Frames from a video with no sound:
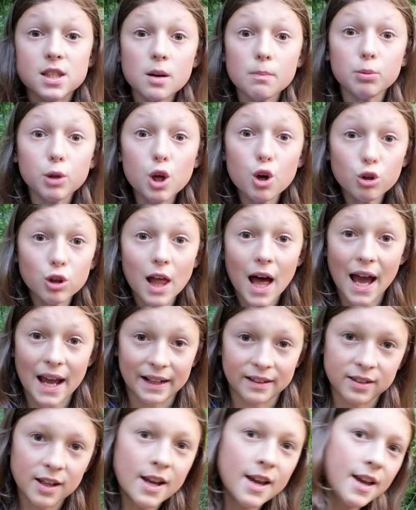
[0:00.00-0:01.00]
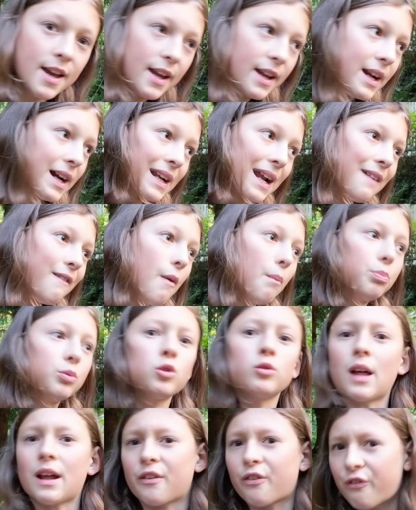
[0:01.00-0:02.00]
the blue light. You gotta have a
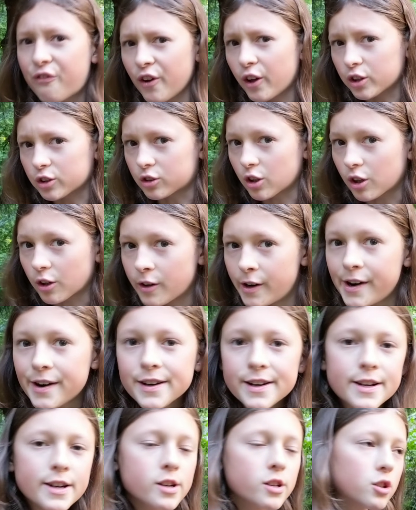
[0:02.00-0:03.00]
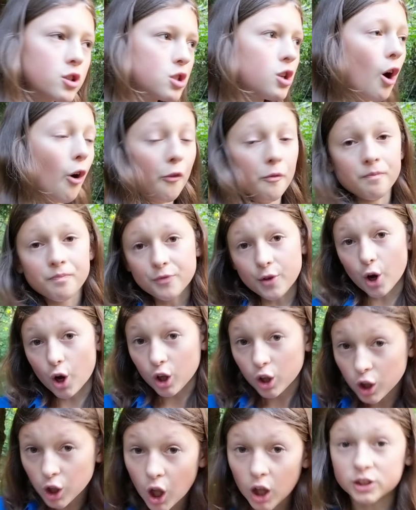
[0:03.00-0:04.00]
blue light filter. So, there
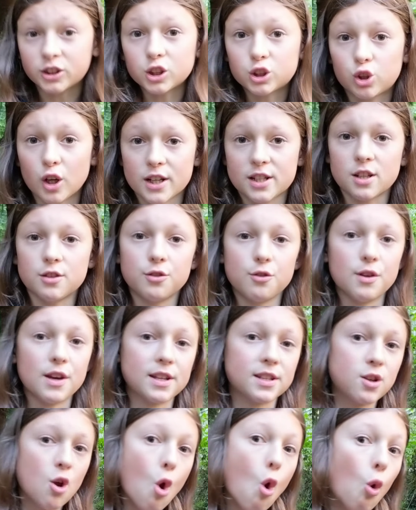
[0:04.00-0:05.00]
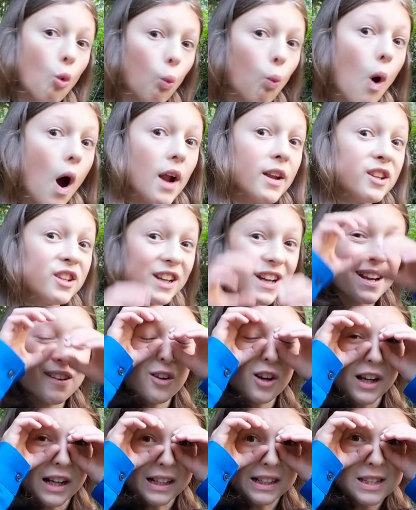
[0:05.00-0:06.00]
are lots of tricks to do this. One, you get
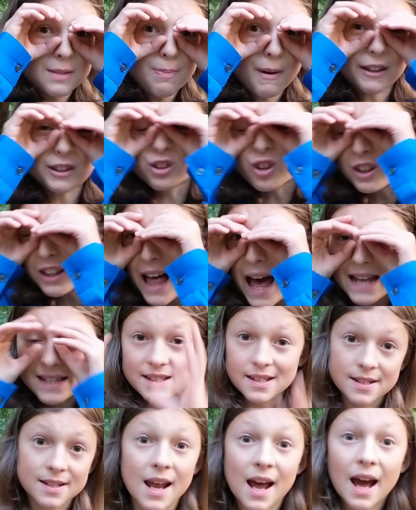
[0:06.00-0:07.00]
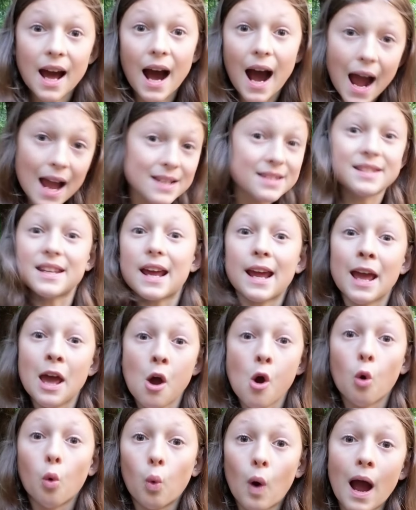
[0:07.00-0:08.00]
special glasses. I say,
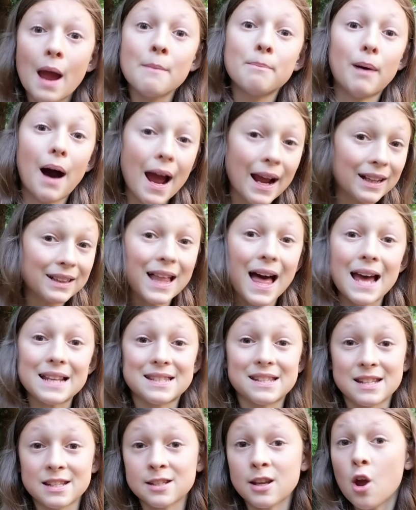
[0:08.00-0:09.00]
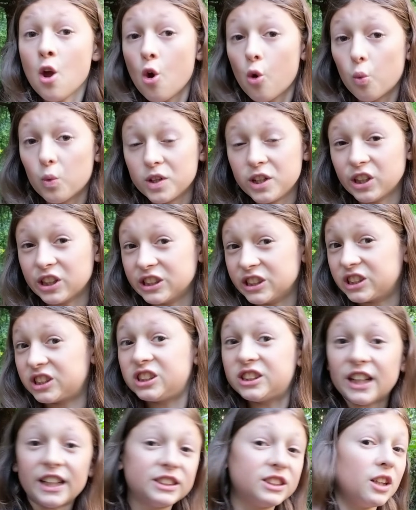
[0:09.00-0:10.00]
why buy glasses when you can just
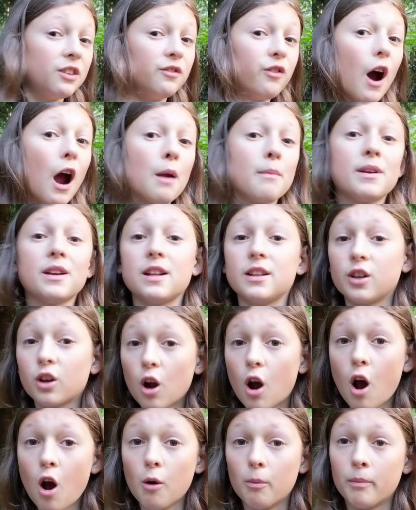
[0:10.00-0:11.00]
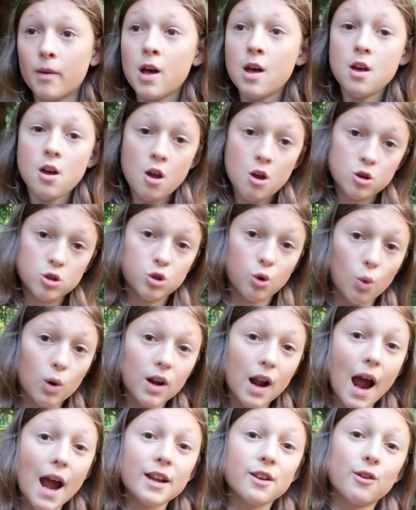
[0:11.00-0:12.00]
change the environment in your home? So
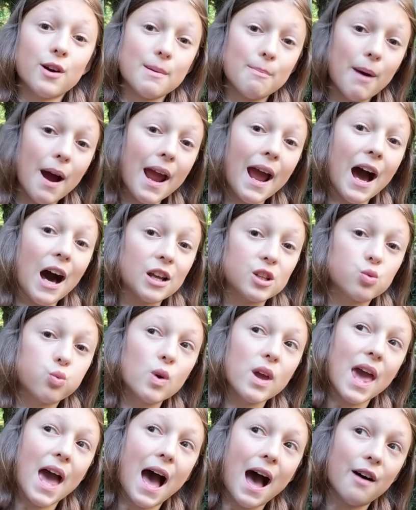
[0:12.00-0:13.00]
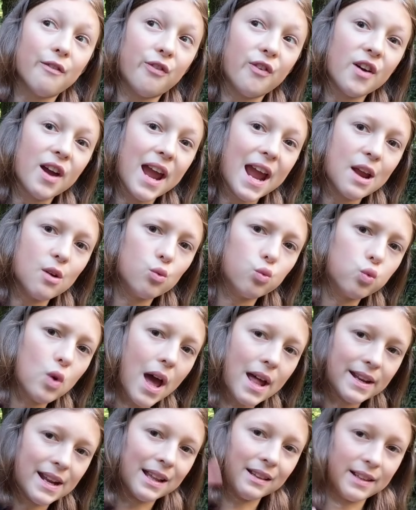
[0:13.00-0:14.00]
what I do at my house, we have a
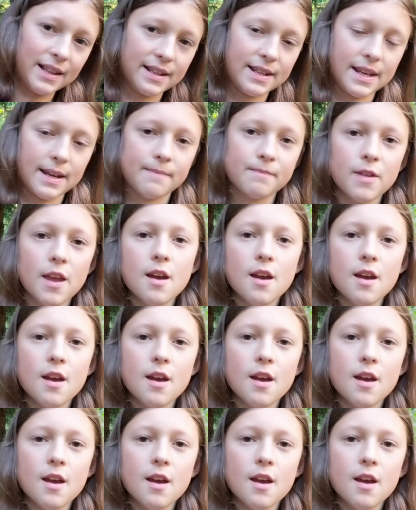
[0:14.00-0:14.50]
red LED.